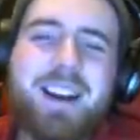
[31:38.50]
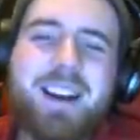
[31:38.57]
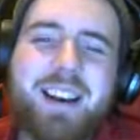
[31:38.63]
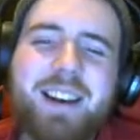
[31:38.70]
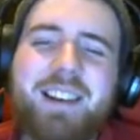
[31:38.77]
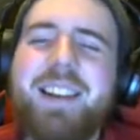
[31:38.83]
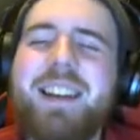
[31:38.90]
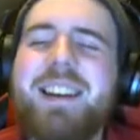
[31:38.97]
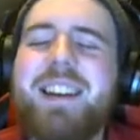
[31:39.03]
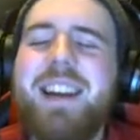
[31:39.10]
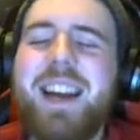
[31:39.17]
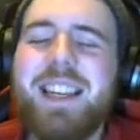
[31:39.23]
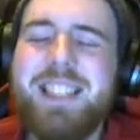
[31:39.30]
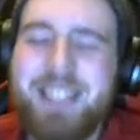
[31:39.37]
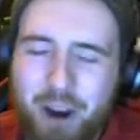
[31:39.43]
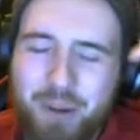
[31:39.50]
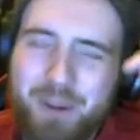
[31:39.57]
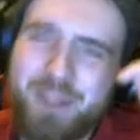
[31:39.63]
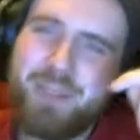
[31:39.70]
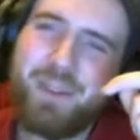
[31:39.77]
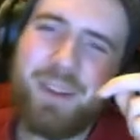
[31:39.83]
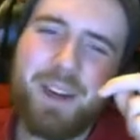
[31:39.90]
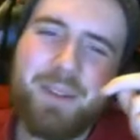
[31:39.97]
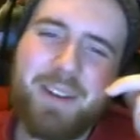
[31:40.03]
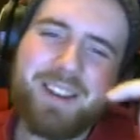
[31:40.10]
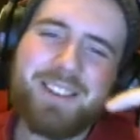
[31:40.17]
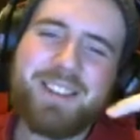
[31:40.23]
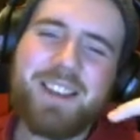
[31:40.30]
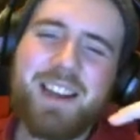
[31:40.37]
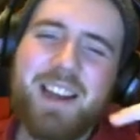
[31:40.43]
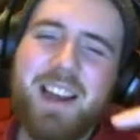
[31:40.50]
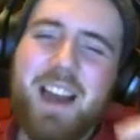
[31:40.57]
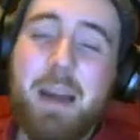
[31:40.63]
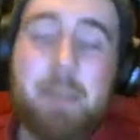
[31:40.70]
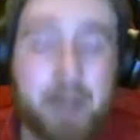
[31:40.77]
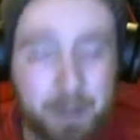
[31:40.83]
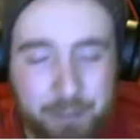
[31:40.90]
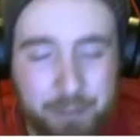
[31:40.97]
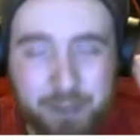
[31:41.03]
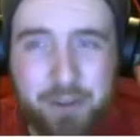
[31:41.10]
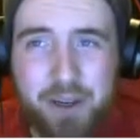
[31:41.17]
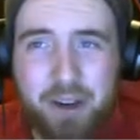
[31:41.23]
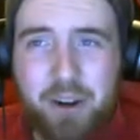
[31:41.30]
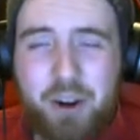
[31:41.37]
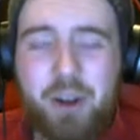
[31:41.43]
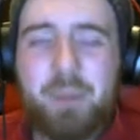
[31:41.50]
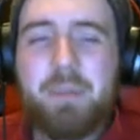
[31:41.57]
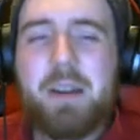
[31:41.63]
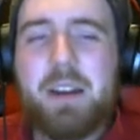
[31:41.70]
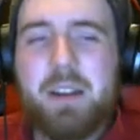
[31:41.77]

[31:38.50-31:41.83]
here. Thank you guys so much for coming out. I'm happy that we got home.